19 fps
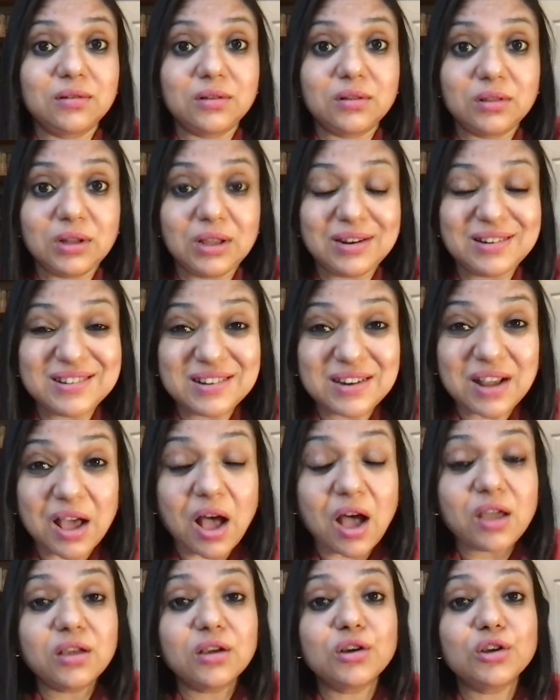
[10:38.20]
the
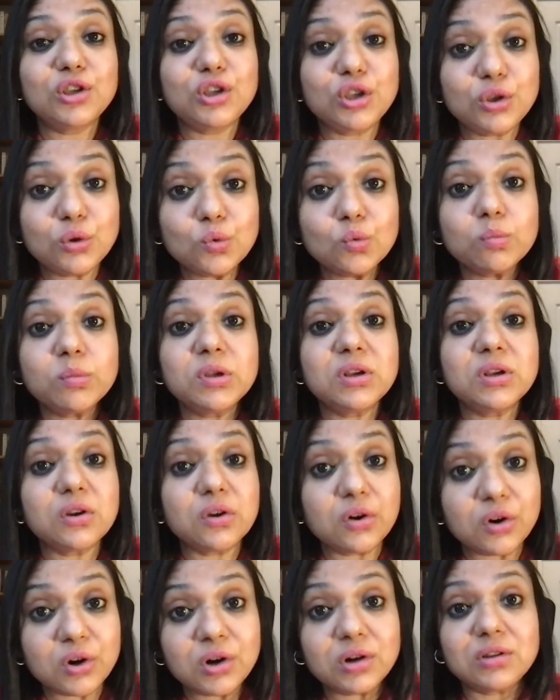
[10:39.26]
entire human
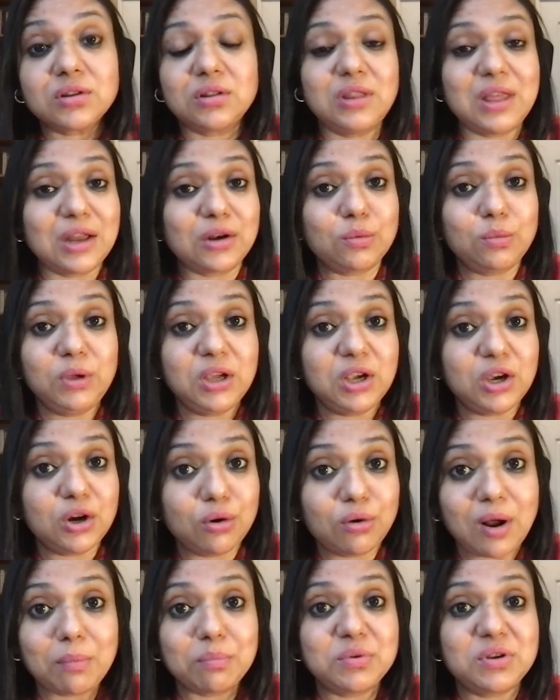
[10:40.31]
earth that we
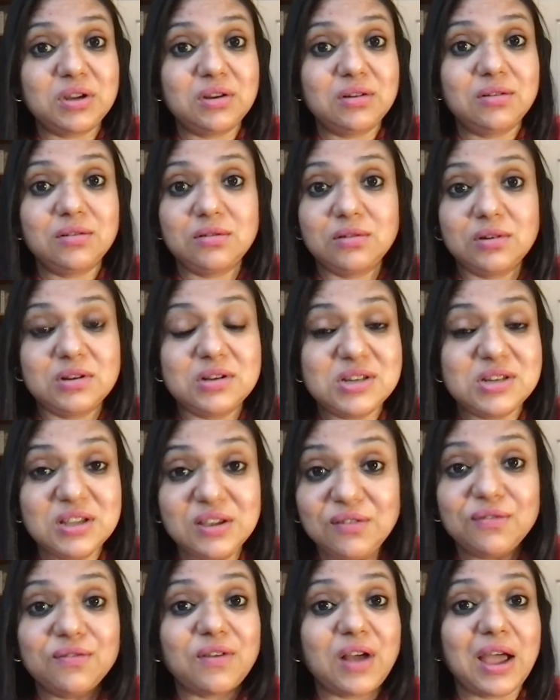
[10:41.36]
corrupt and
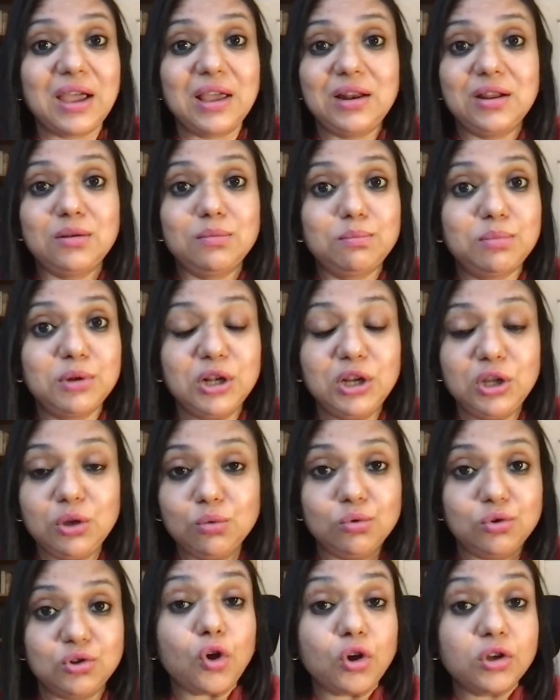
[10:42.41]
defile and
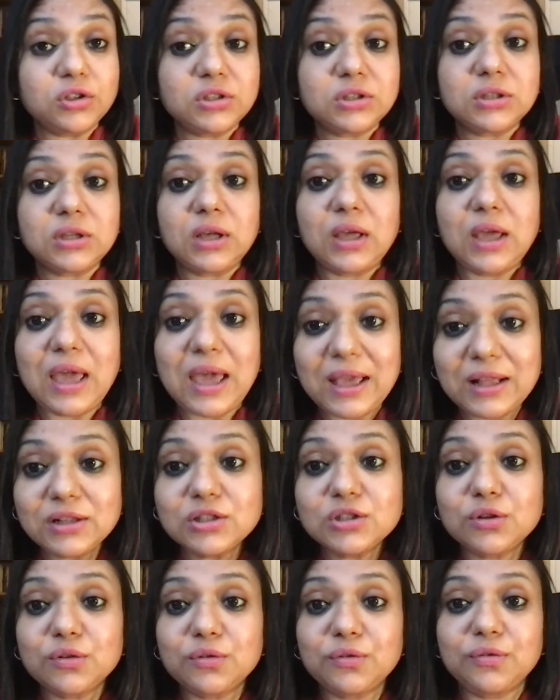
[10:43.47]
pollute.
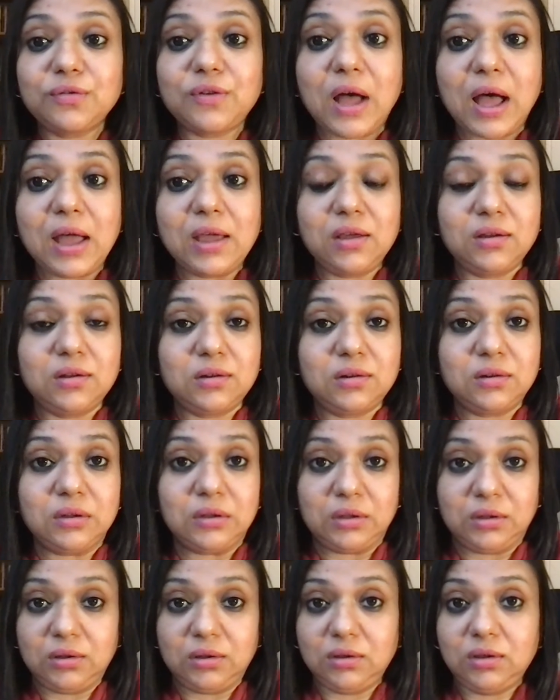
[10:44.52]
Hells of fire
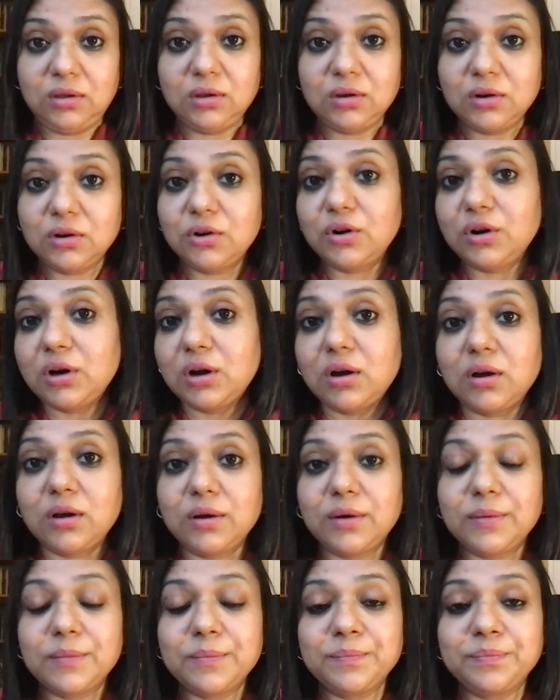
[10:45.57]
here
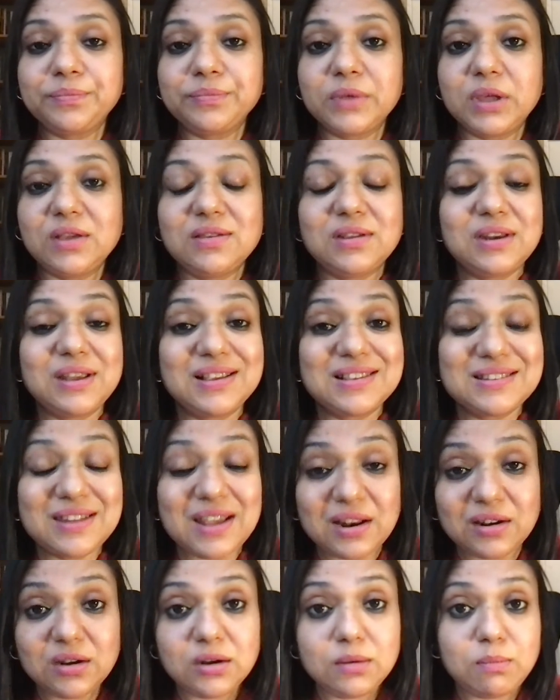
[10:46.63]
um, is an
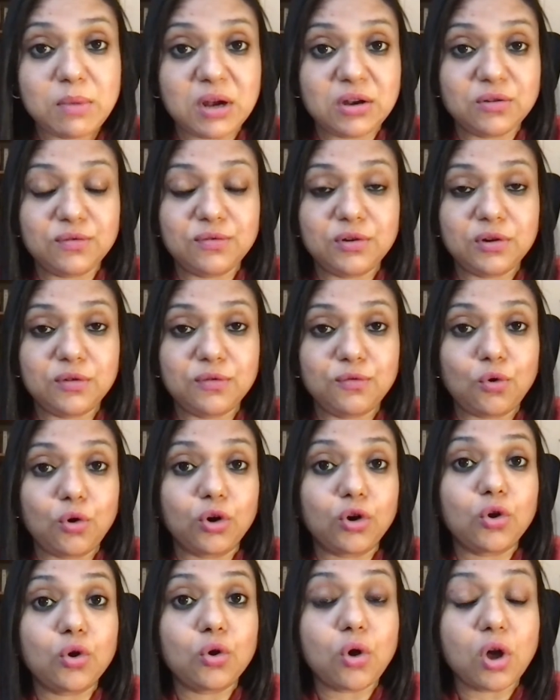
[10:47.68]
extended metaphor
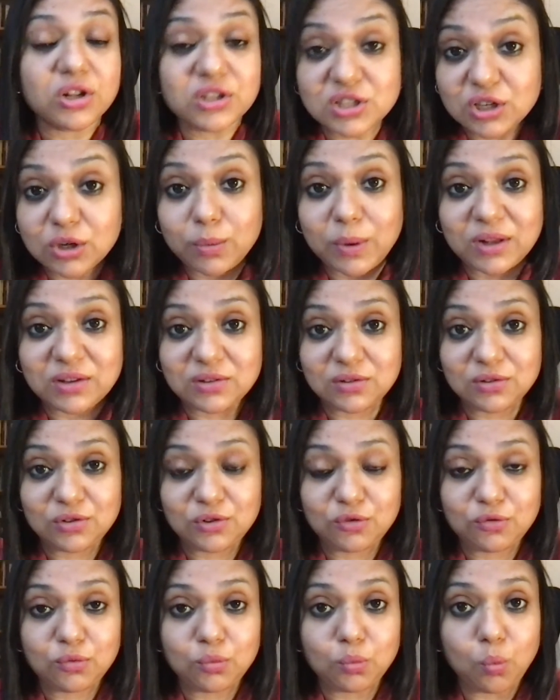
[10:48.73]
for consequences
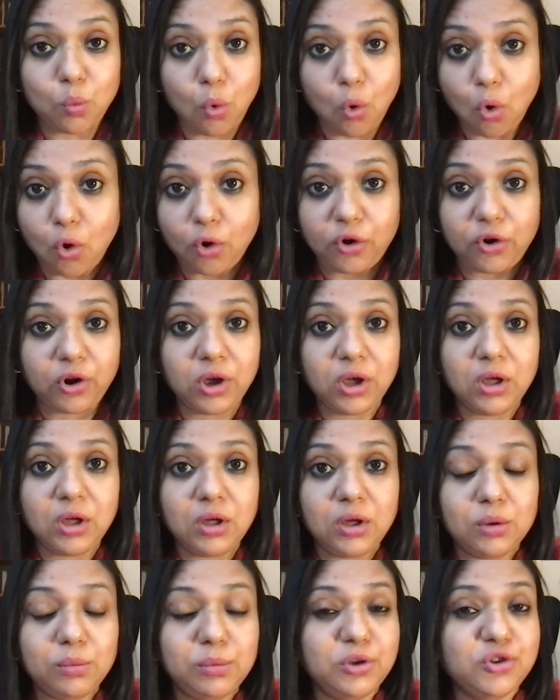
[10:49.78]
of war,
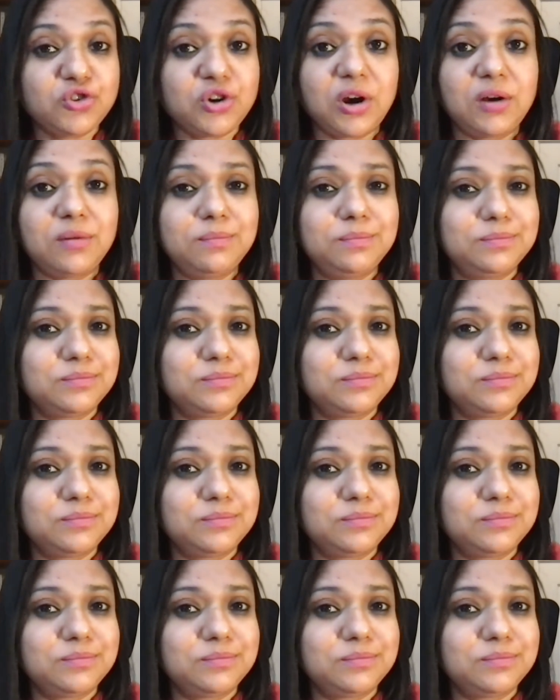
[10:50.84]
which are